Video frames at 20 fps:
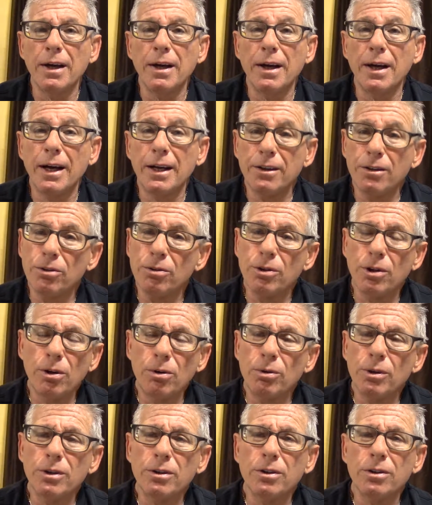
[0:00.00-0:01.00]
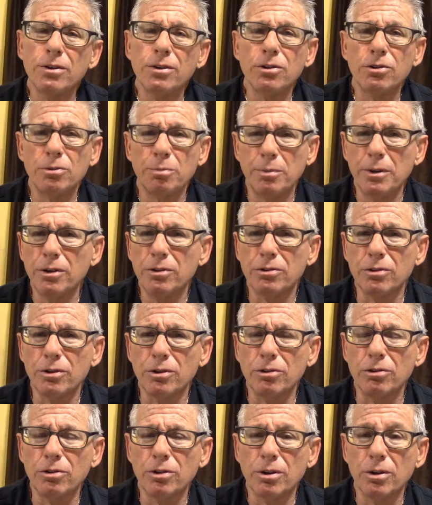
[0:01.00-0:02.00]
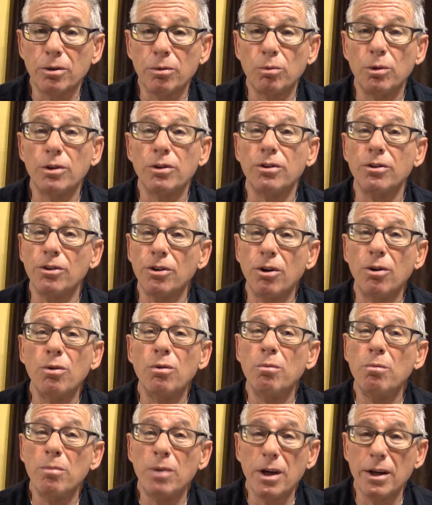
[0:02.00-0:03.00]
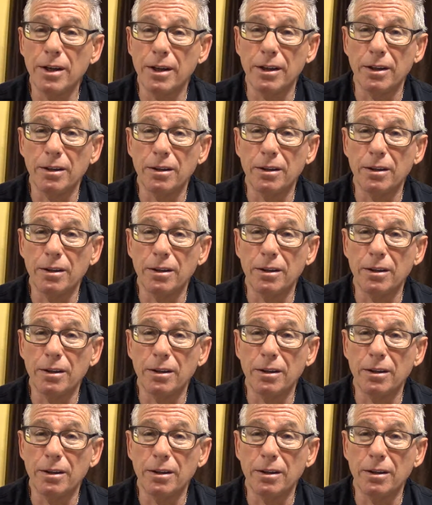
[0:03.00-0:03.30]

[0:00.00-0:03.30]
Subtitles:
And you go into this business with no money,